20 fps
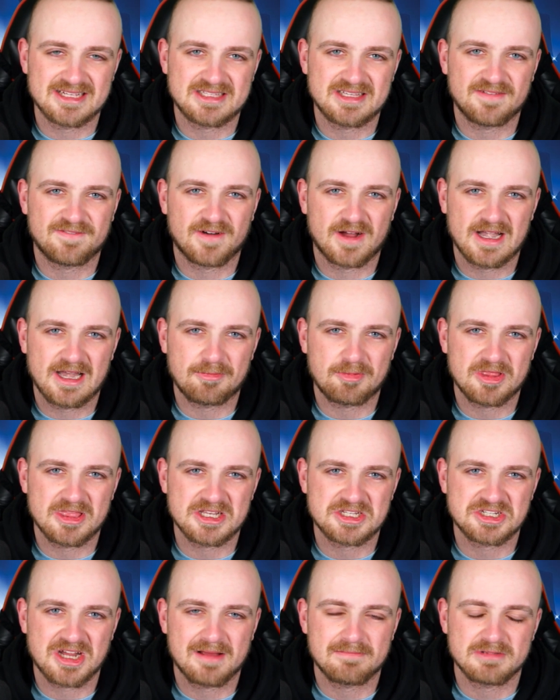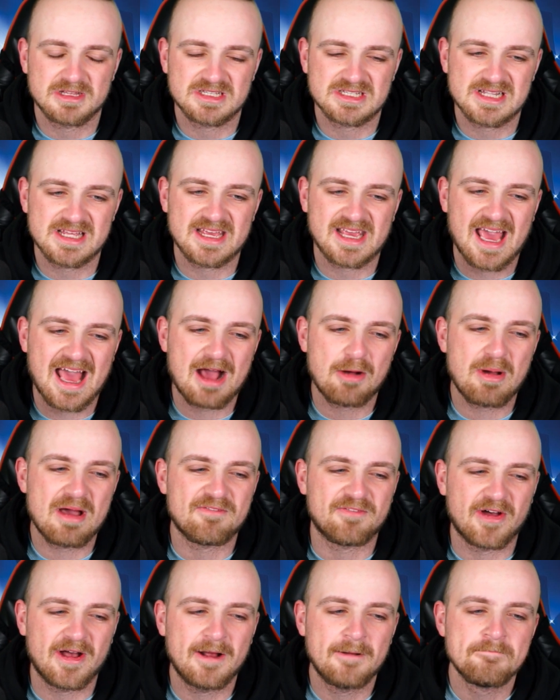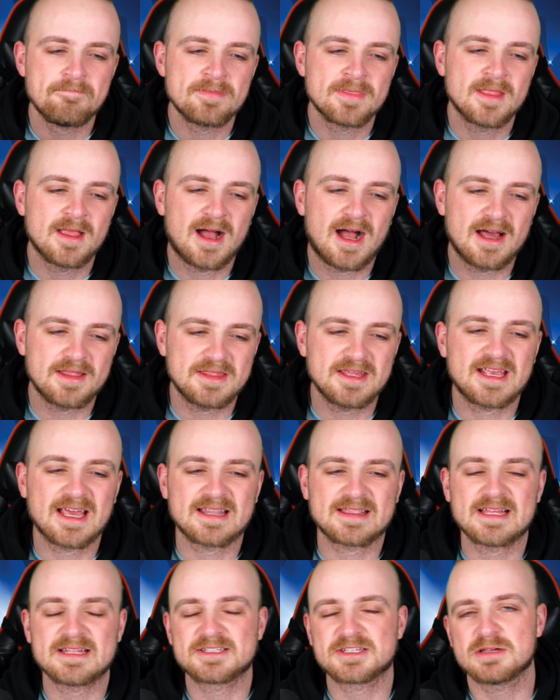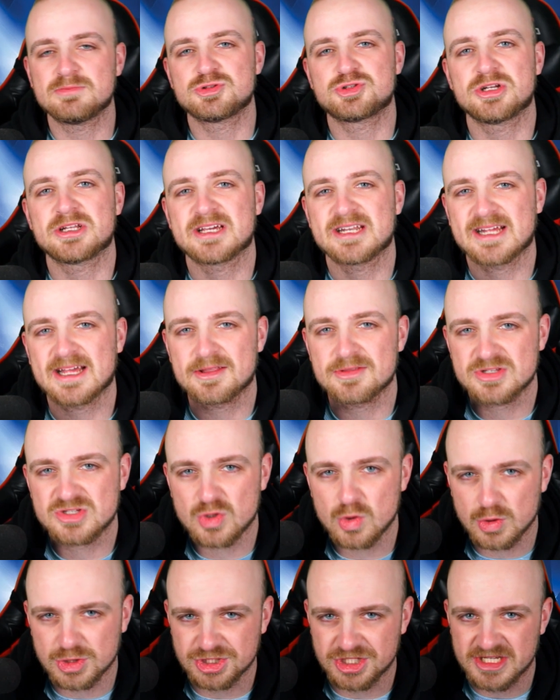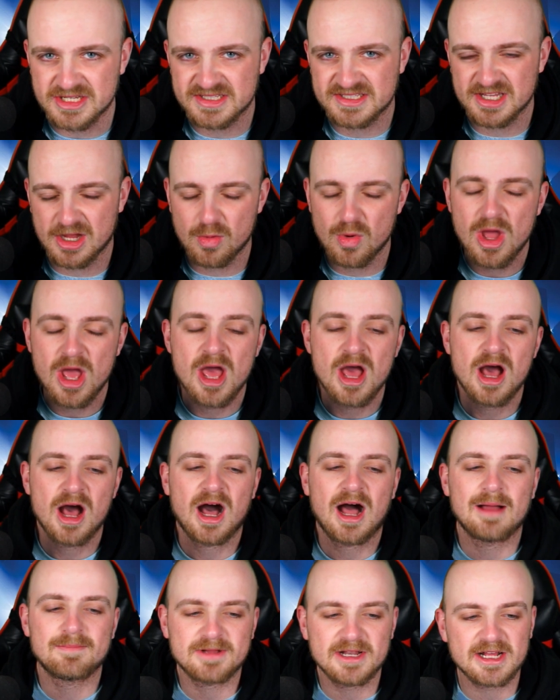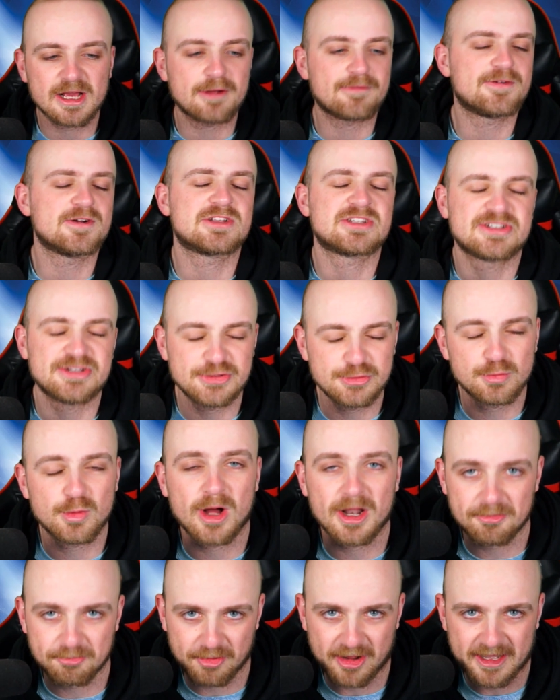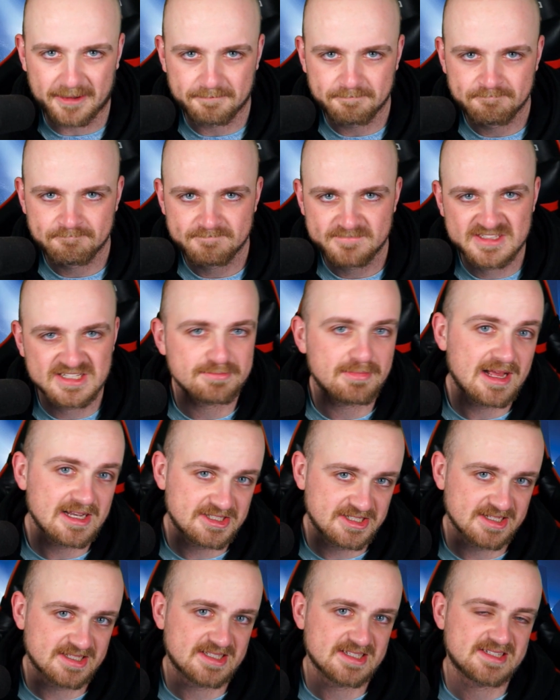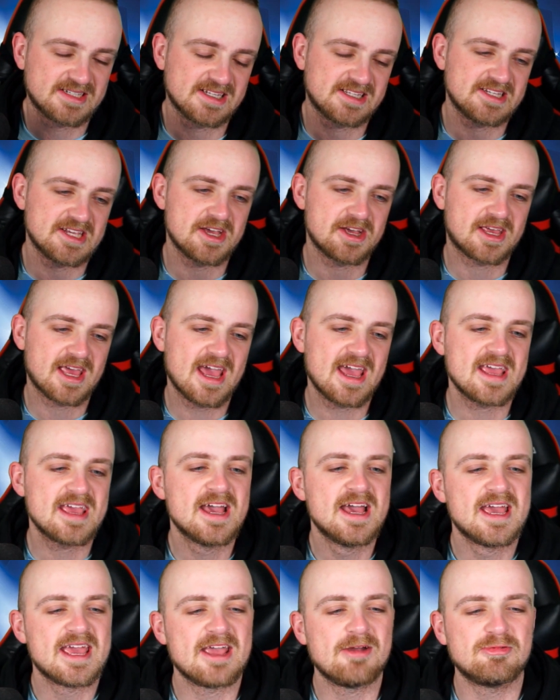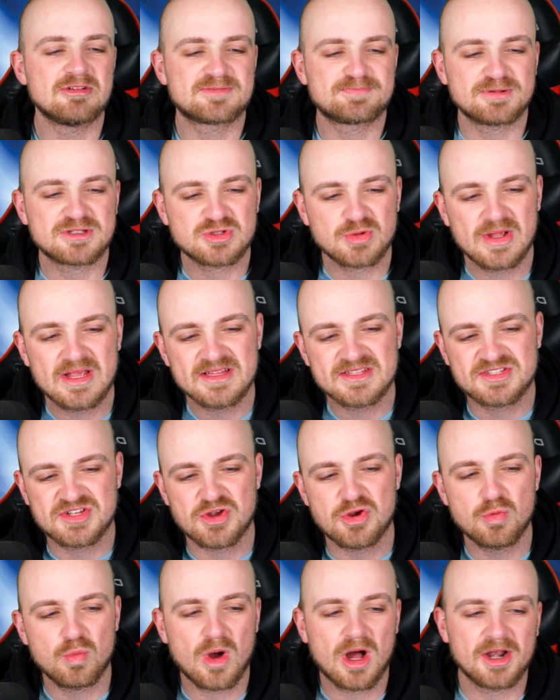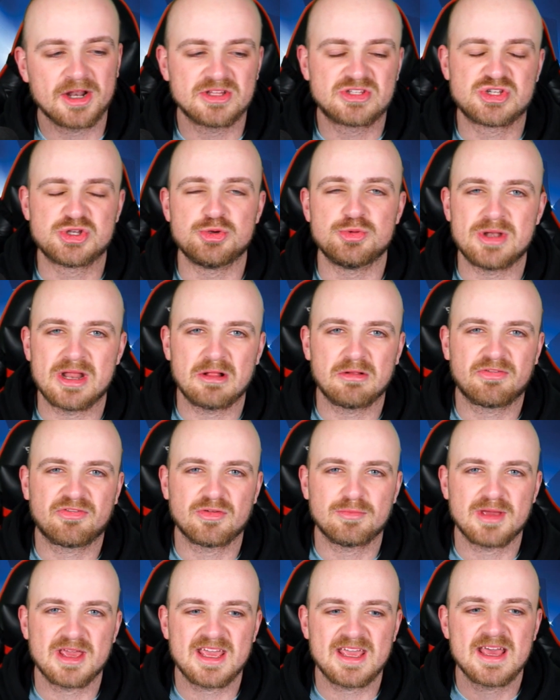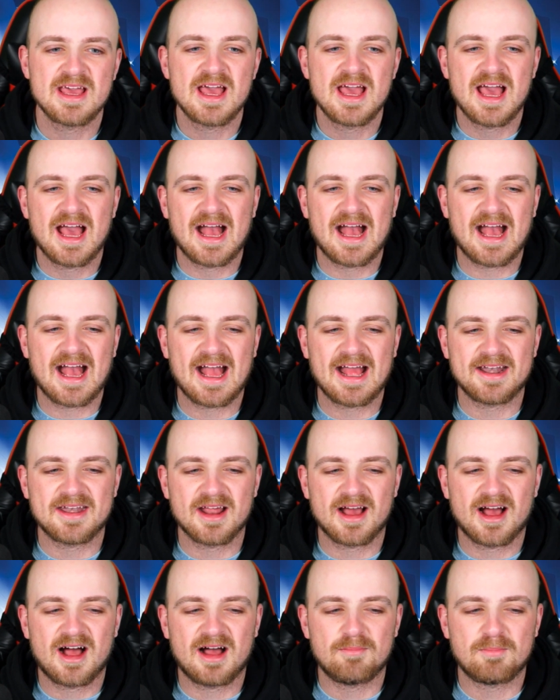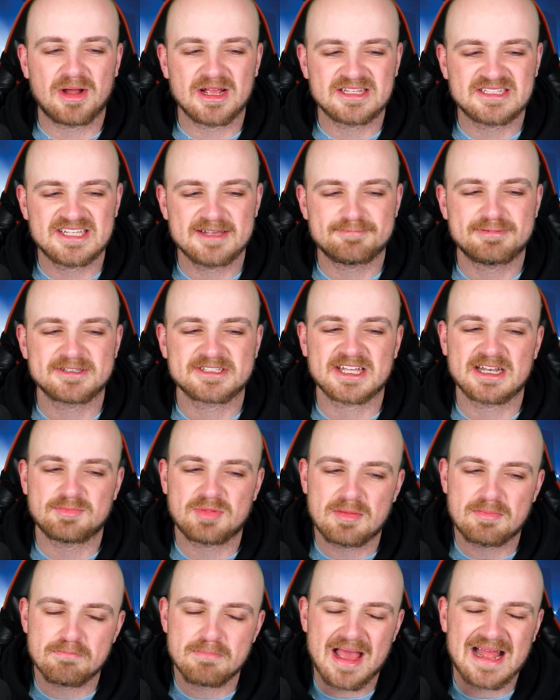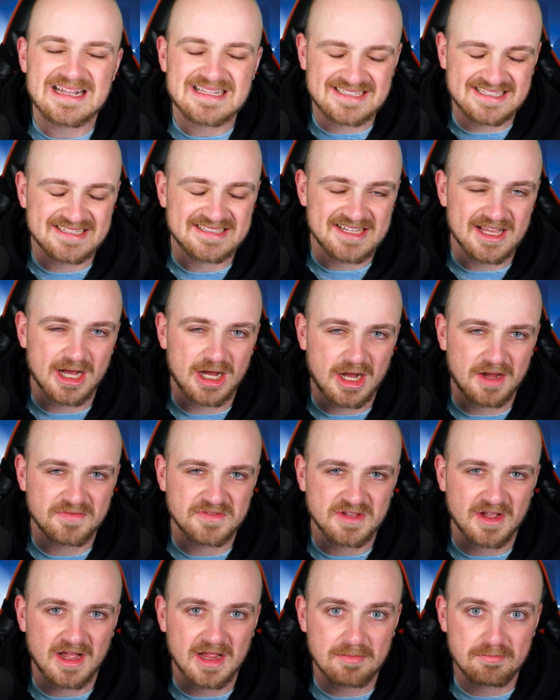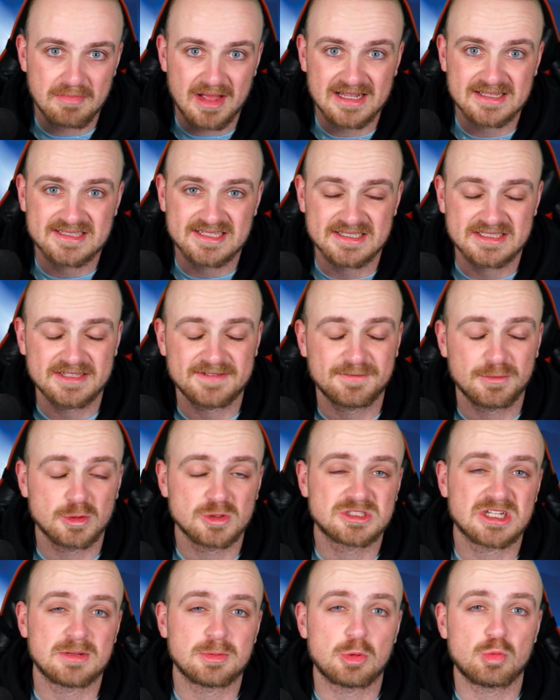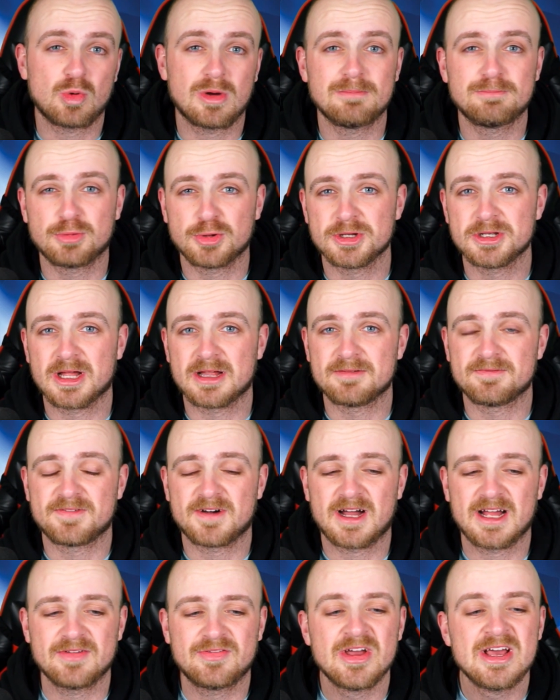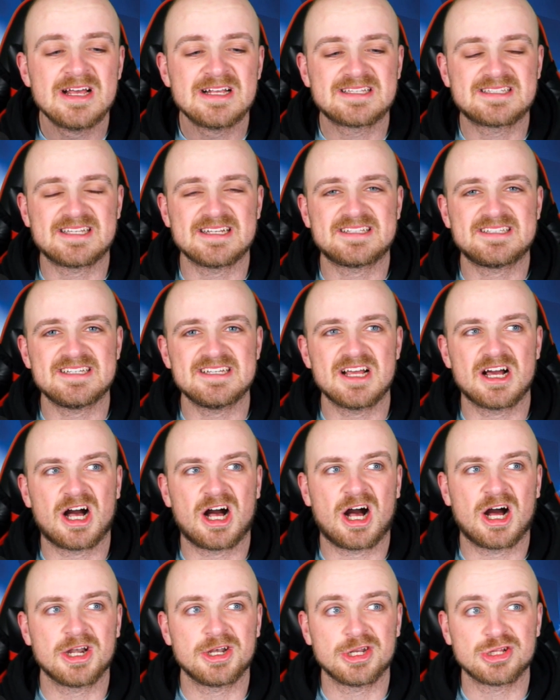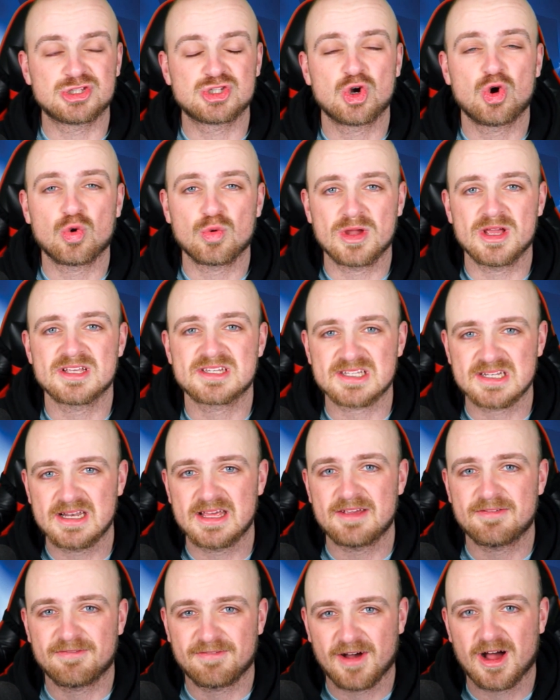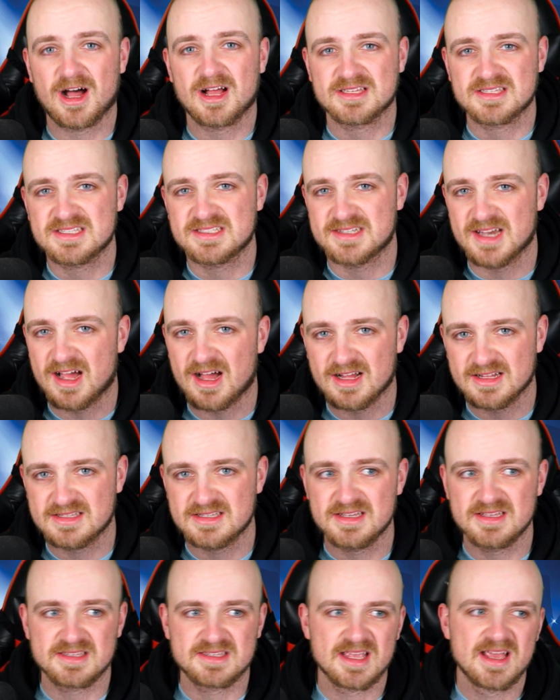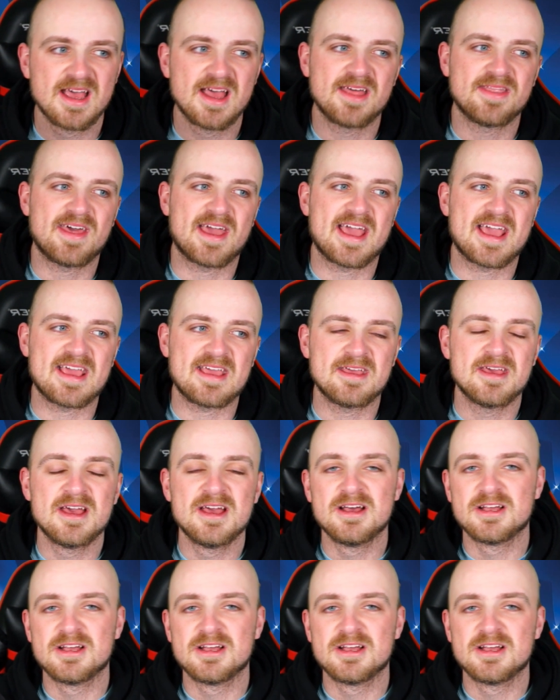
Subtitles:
City finally win the Champions League. However, I think Atletico Madrid are going to get on the score sheet. So I'm going to go for a 2-1 win to Manchester City, okay? It was between 2-1 and 2-0 for me, and my tip is going to be Man City halftime, Man City full-time at 1.95. City are notoriously fast starters. They